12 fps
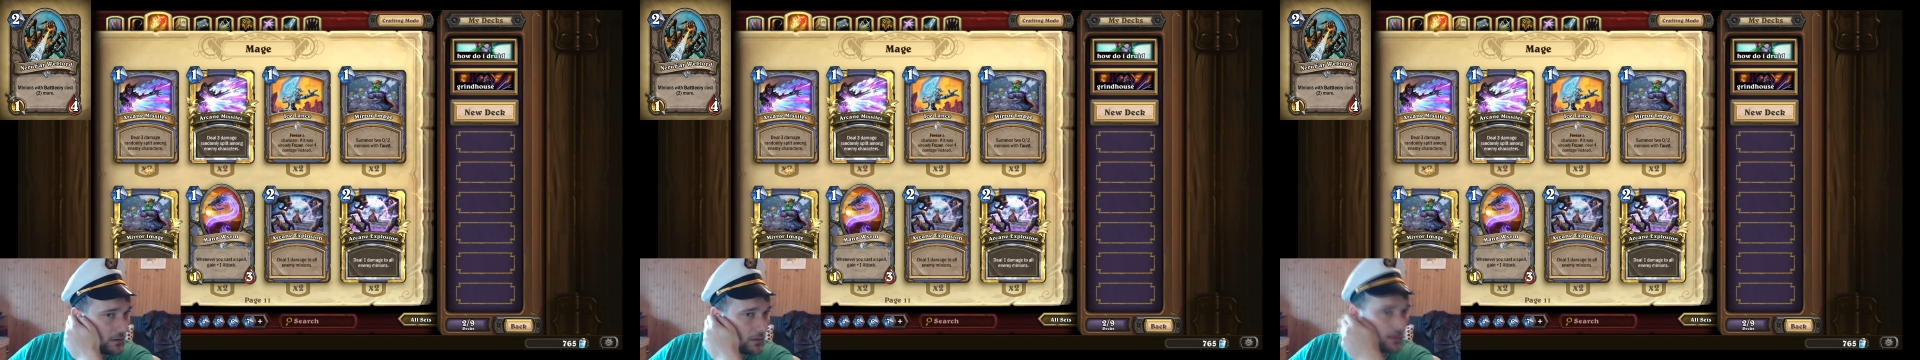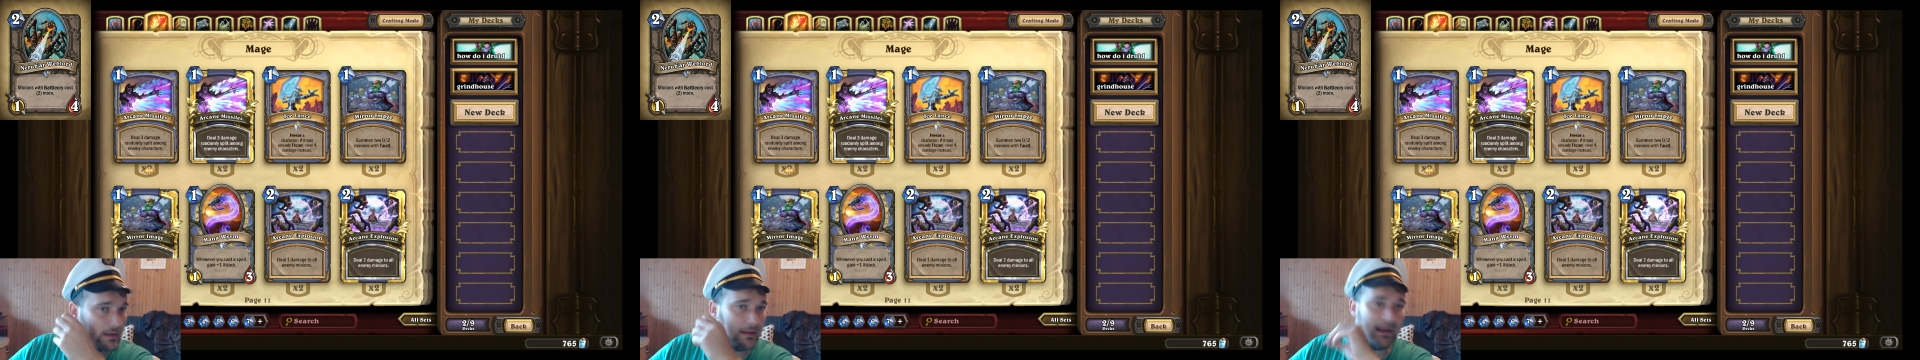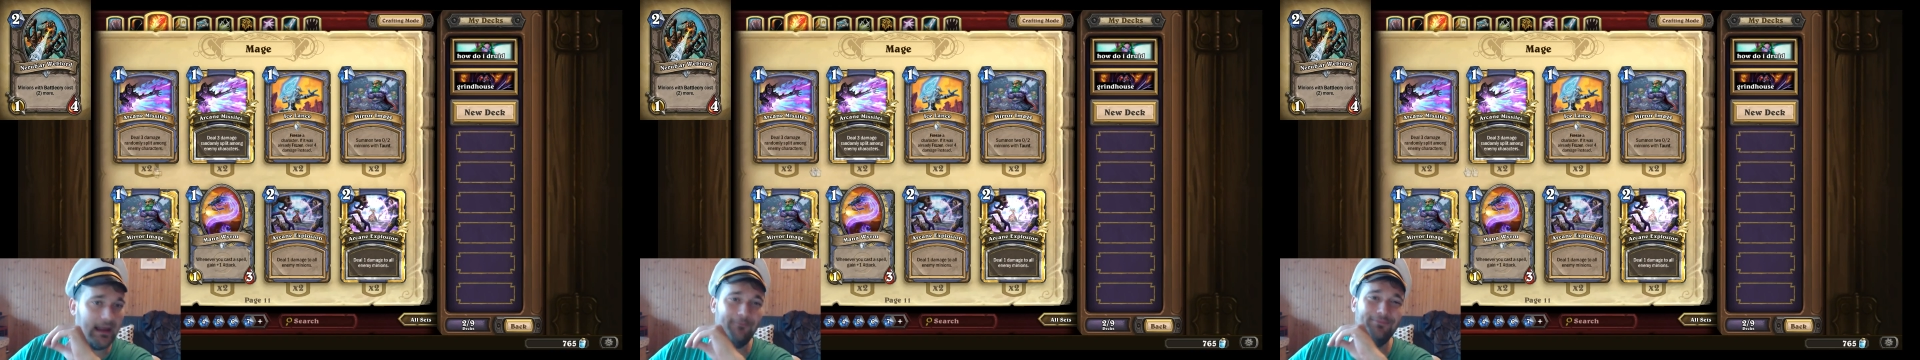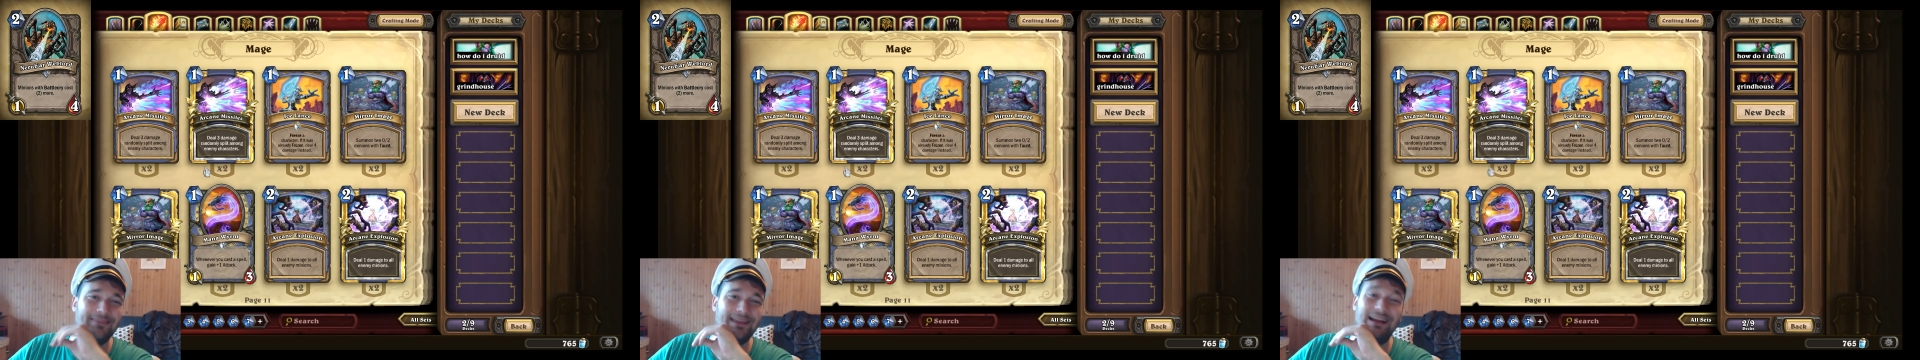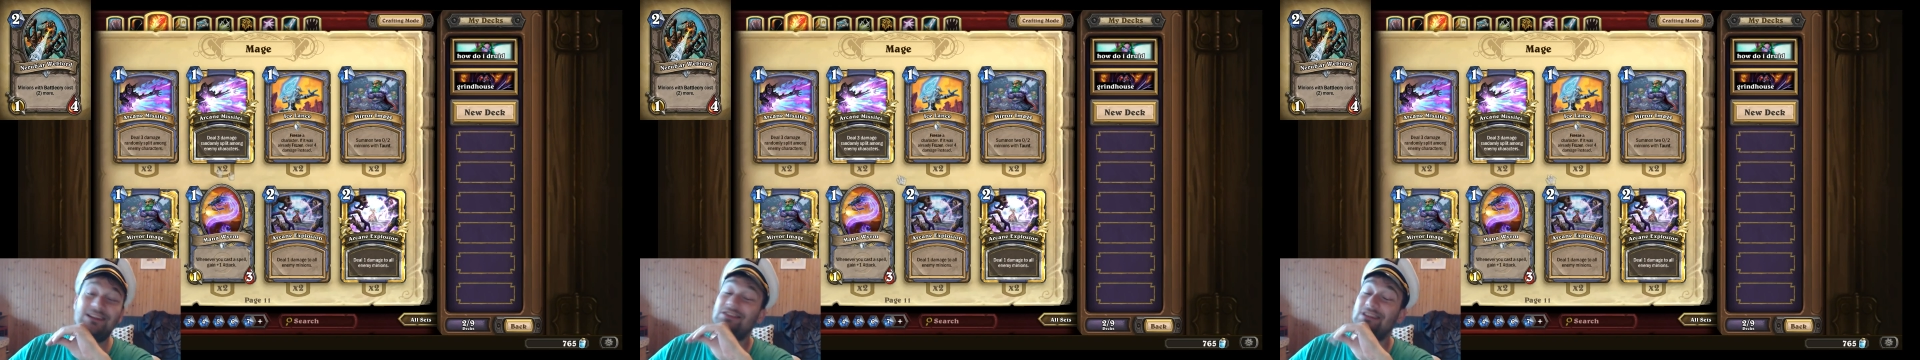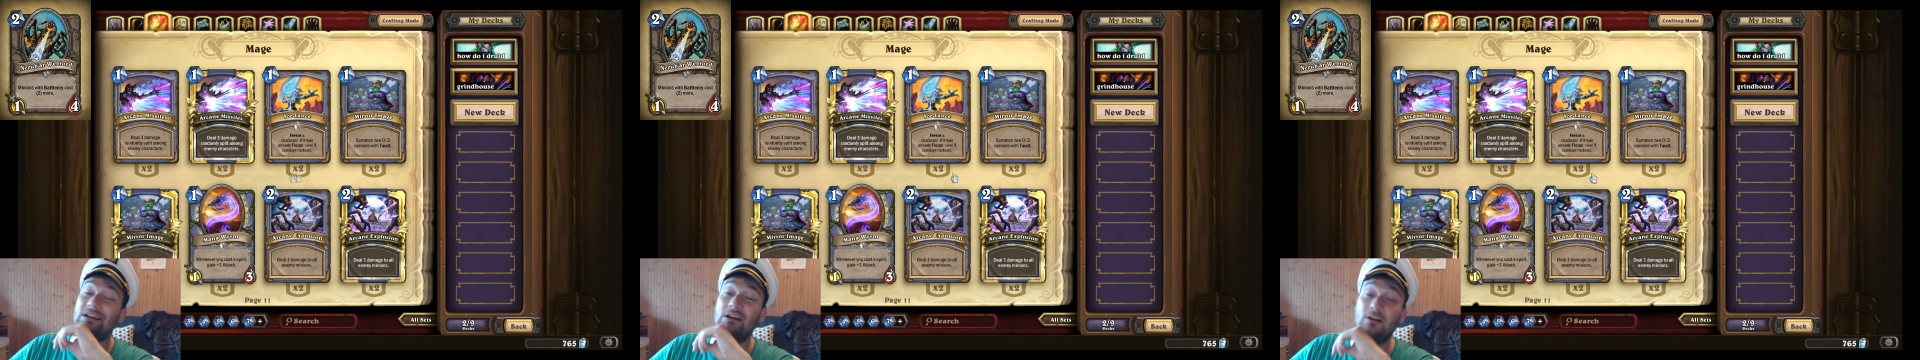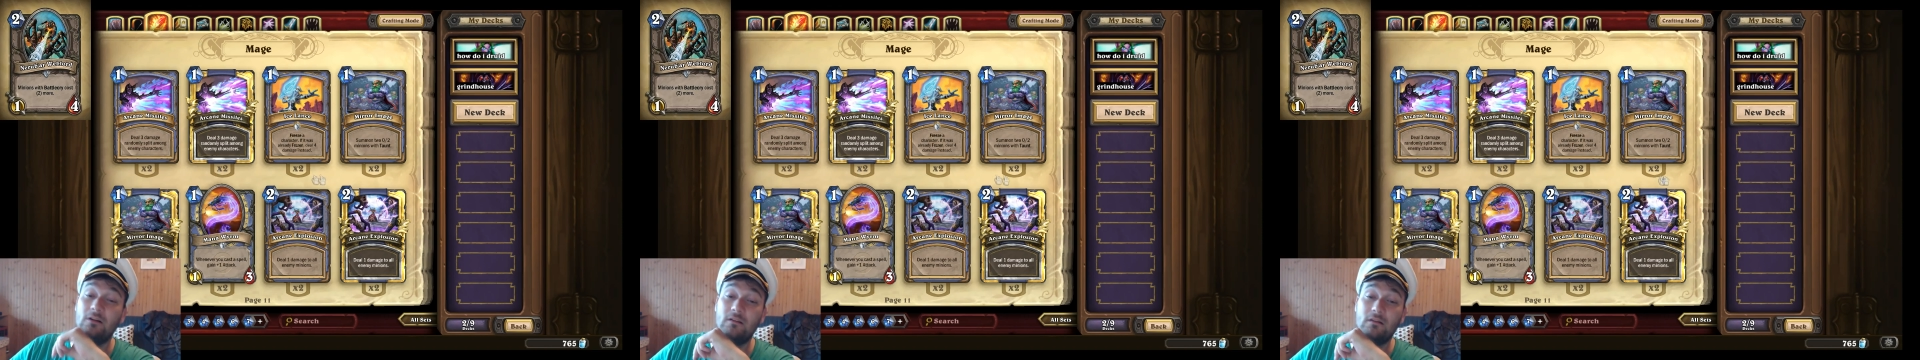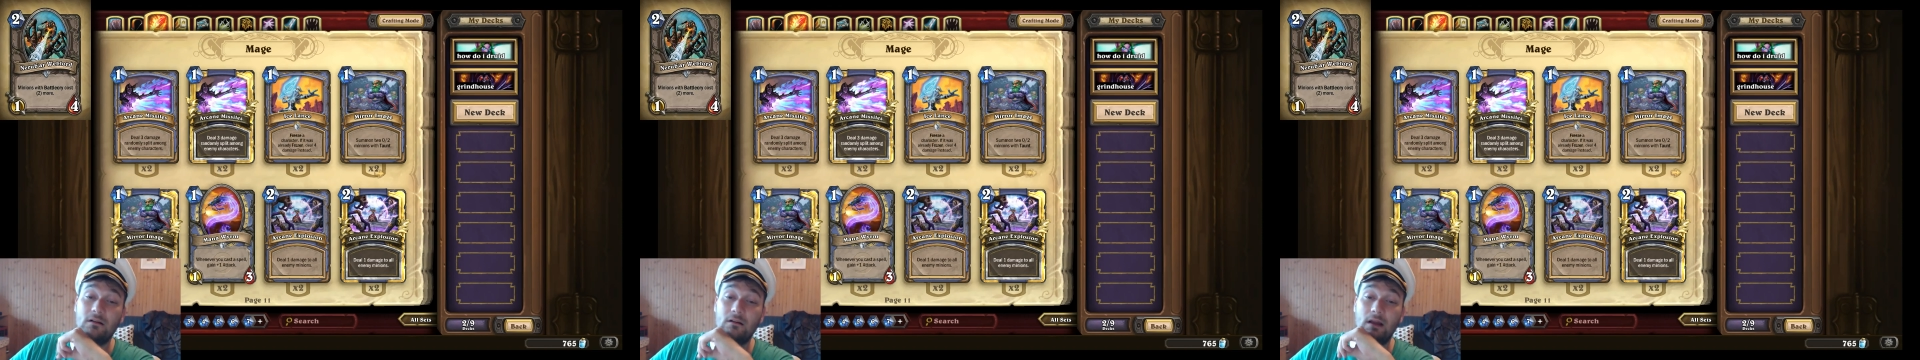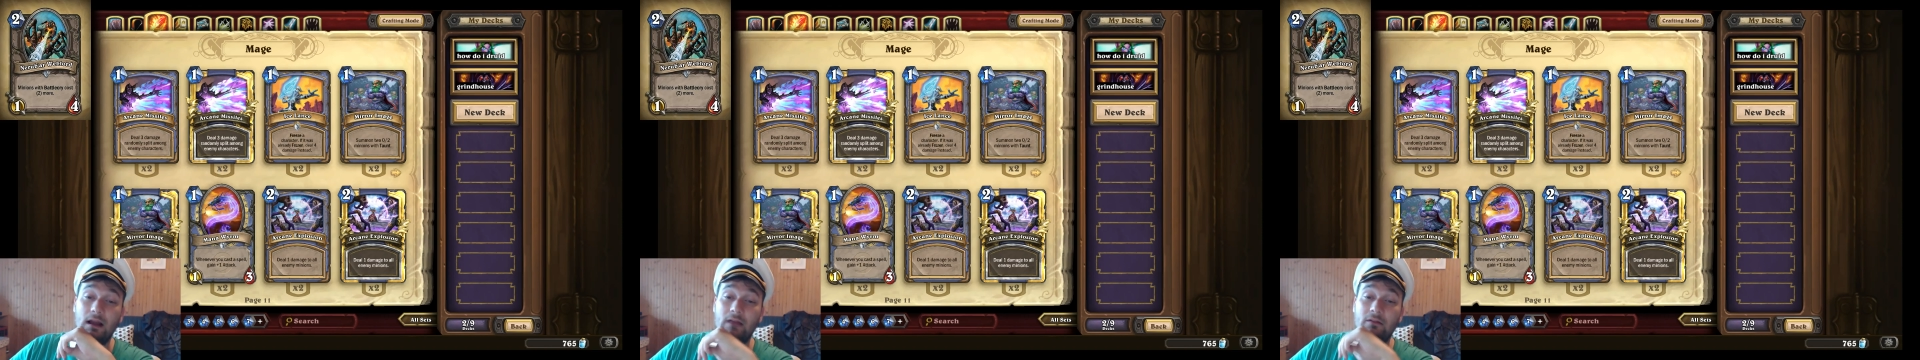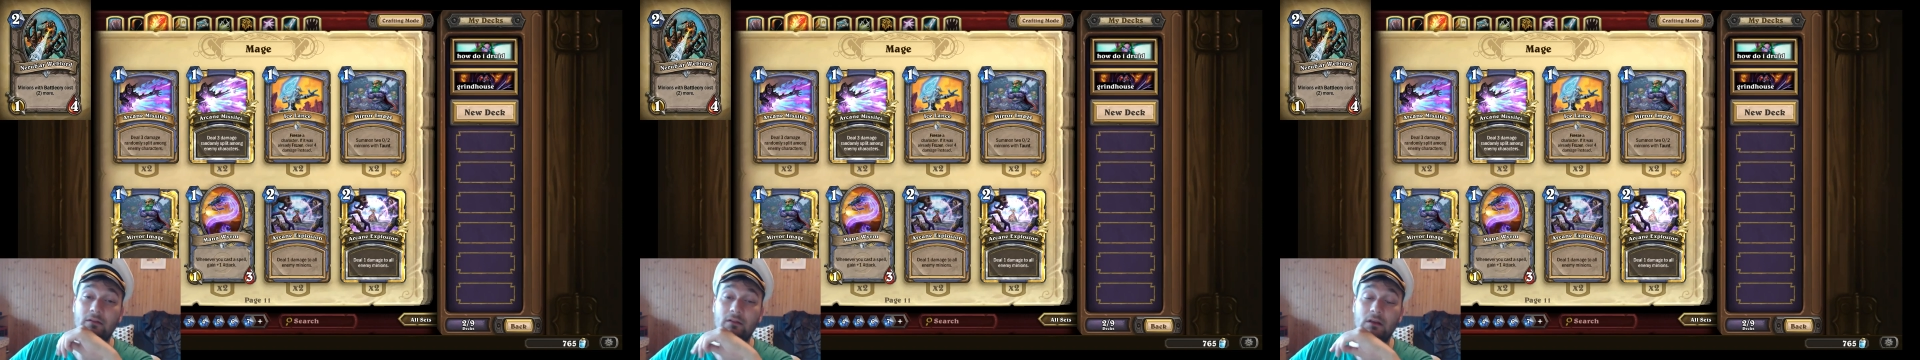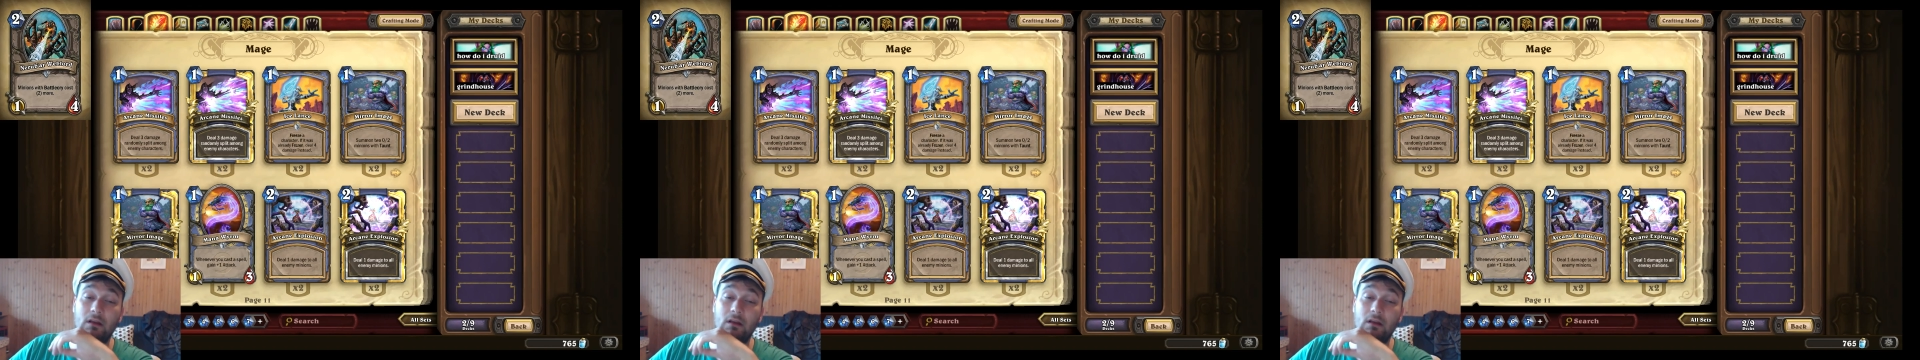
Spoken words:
early game actually hurts the class.